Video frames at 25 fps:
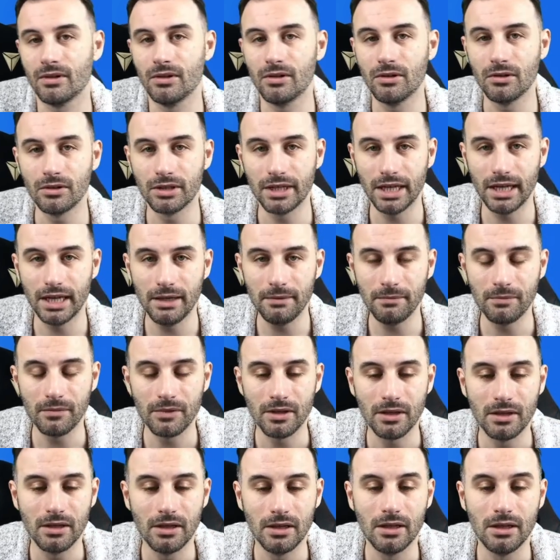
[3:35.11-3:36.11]
Okay,
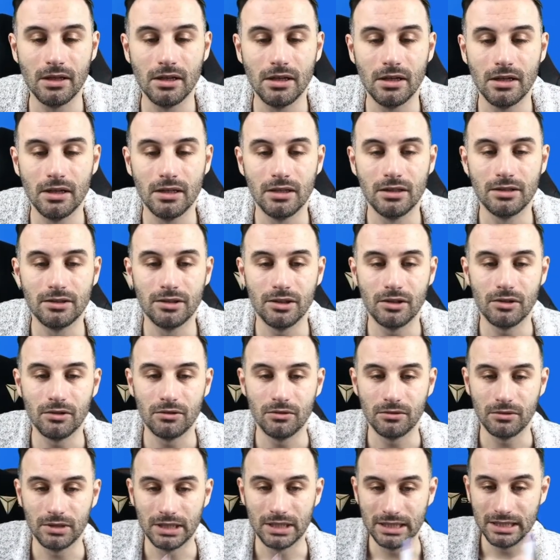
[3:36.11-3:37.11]

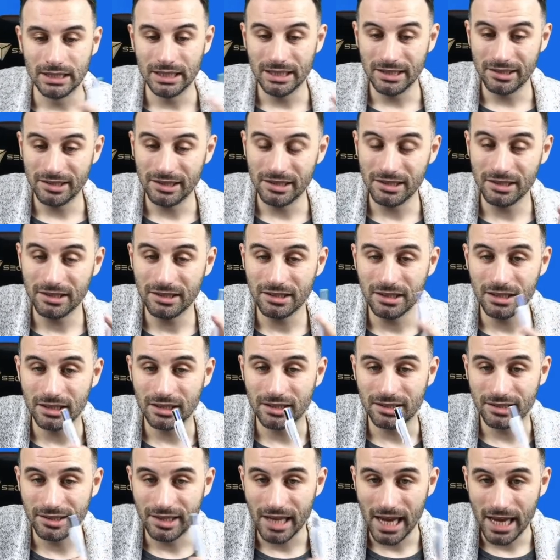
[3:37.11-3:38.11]
so this is a
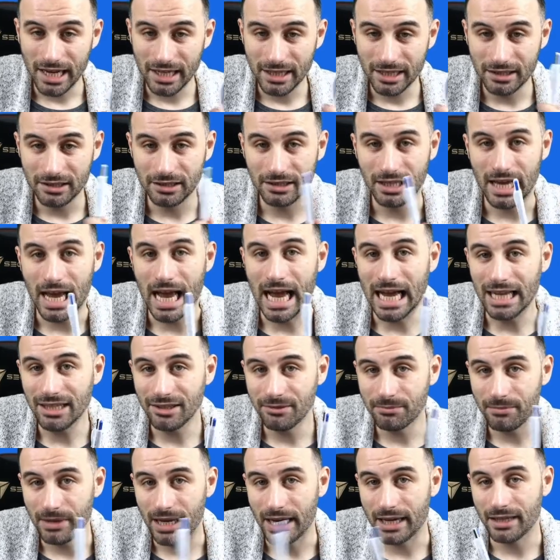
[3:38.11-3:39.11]
second
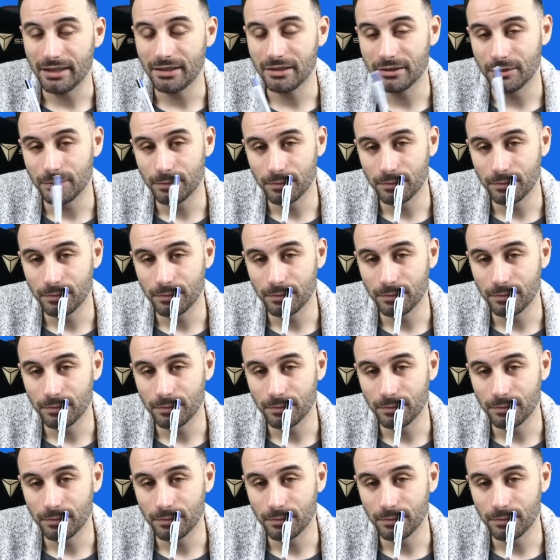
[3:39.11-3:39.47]
aspect